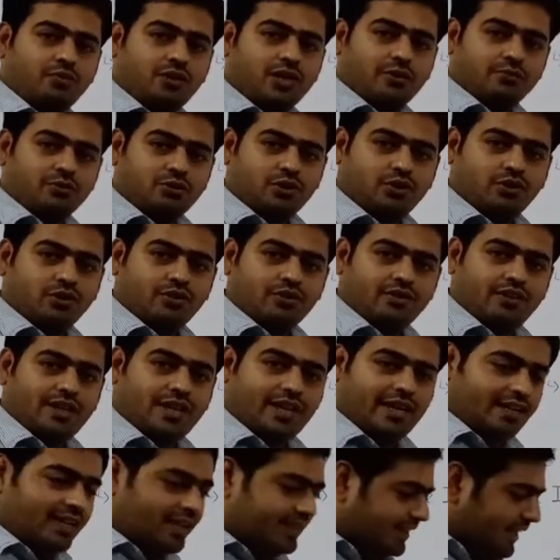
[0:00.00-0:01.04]
Coulomb's law,
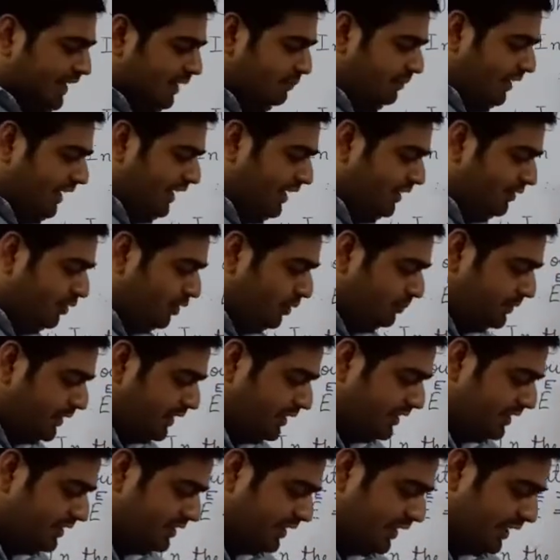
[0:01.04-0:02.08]
at that time I have
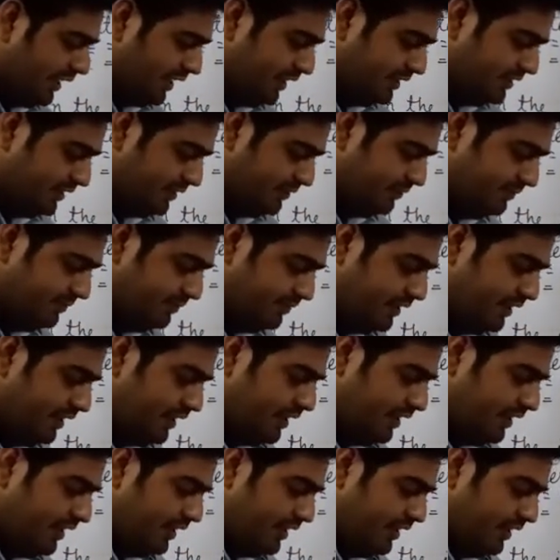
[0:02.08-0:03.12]
obtained this relation.
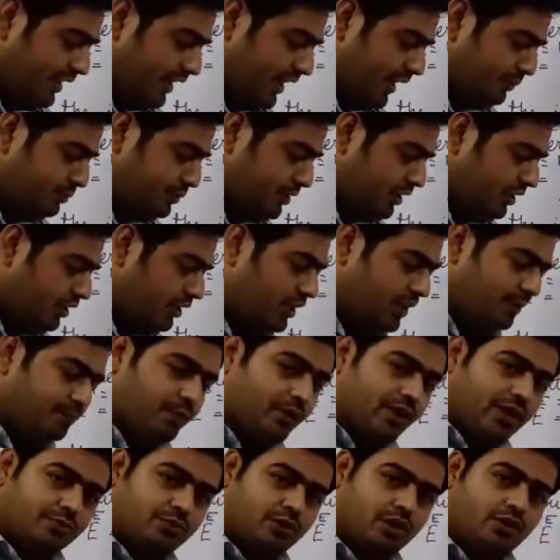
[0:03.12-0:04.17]
Epsilon
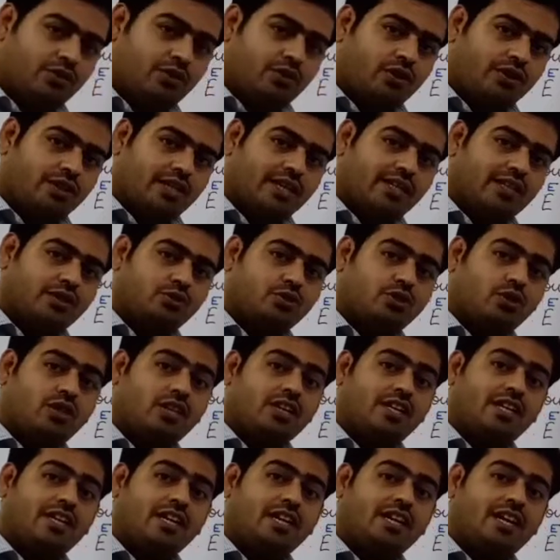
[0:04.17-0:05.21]
upon epsilon naught, that is called
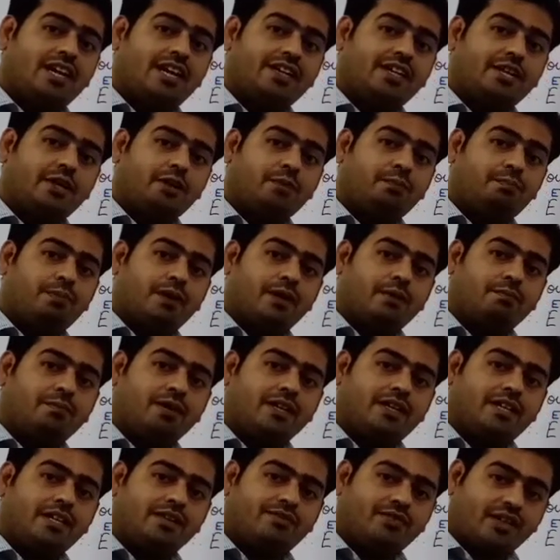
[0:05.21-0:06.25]
a relative
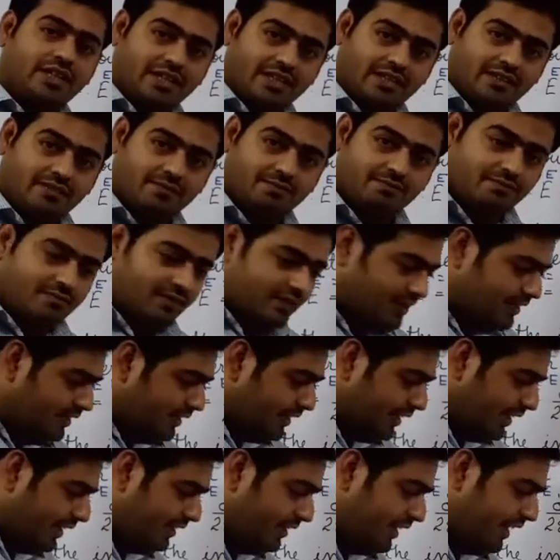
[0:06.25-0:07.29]
permittivity,
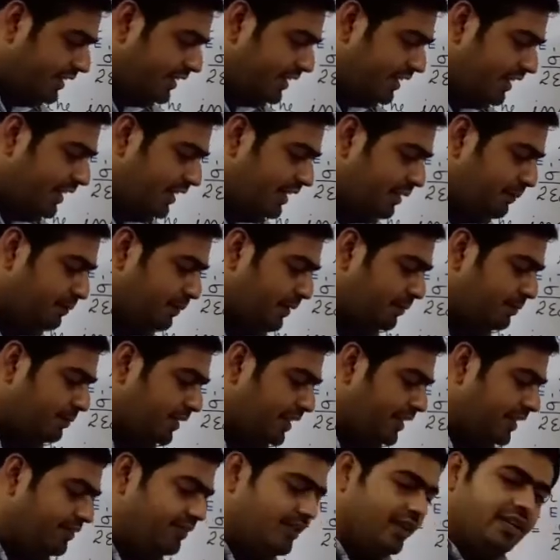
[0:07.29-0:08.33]
and that relative
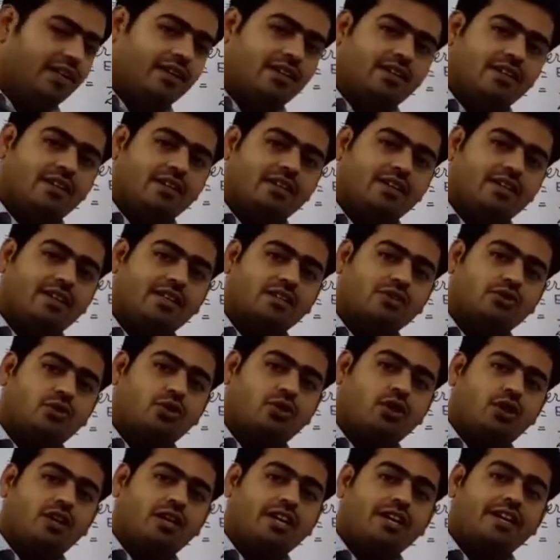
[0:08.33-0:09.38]
permittivity is
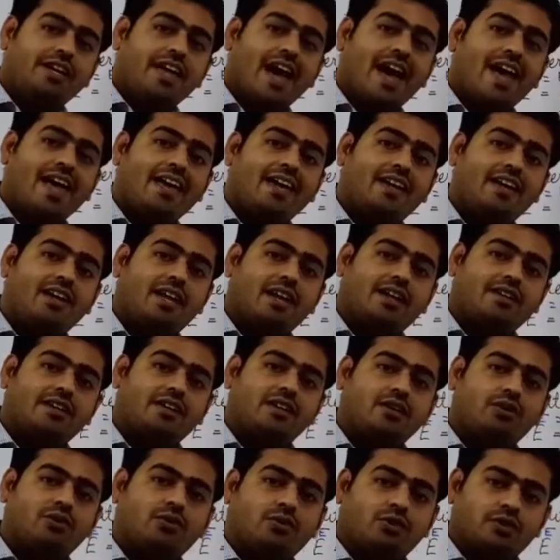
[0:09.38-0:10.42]
called a
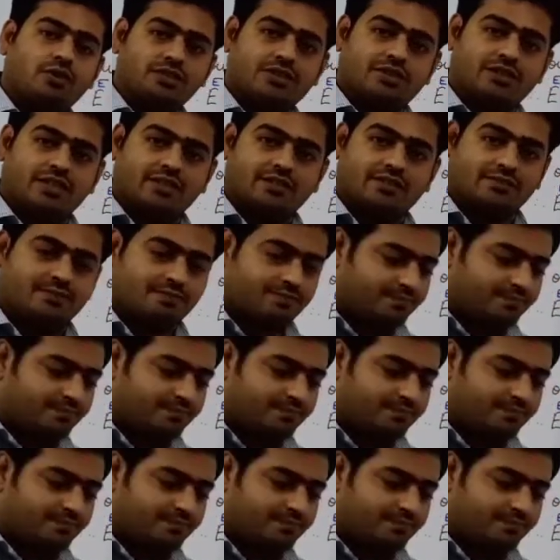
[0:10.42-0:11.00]
dielectric constant.